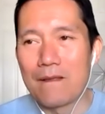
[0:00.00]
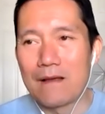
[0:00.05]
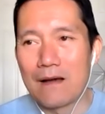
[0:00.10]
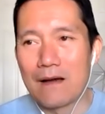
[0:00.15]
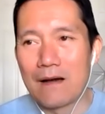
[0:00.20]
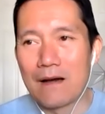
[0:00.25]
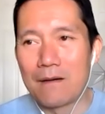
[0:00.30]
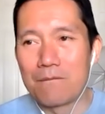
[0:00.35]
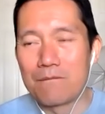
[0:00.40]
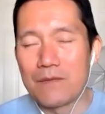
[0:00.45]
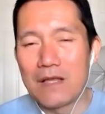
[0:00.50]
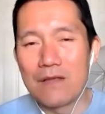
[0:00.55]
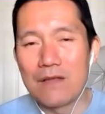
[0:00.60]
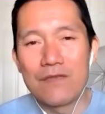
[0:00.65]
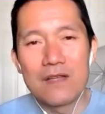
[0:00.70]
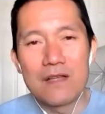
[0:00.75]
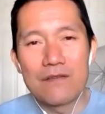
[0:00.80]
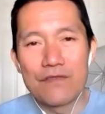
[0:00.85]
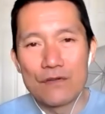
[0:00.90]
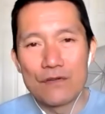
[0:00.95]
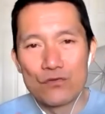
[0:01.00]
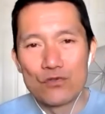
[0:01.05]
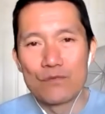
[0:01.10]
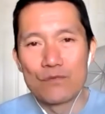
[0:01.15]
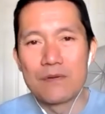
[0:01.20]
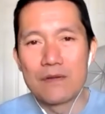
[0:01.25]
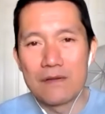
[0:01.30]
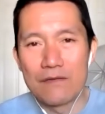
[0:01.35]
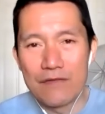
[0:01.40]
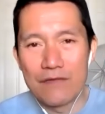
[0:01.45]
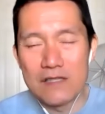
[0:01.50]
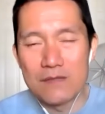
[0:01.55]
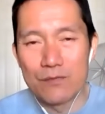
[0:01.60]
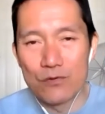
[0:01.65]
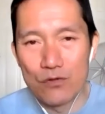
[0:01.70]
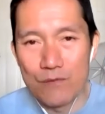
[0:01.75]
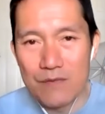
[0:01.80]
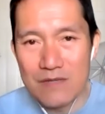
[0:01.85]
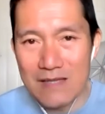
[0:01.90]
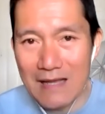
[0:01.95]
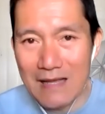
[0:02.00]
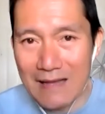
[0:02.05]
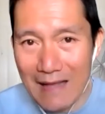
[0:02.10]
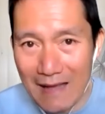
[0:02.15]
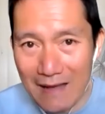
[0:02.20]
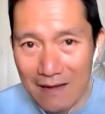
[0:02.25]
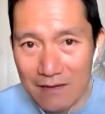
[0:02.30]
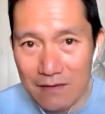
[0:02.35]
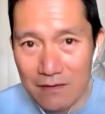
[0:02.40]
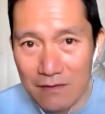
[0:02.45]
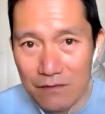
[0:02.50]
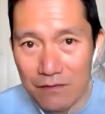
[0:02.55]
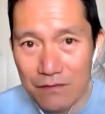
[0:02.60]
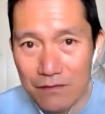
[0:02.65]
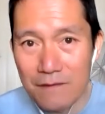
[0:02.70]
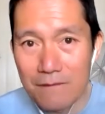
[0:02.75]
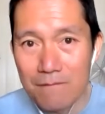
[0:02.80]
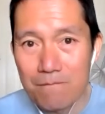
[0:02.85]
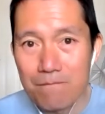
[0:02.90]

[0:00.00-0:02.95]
um, even if a group a facebook group is inactive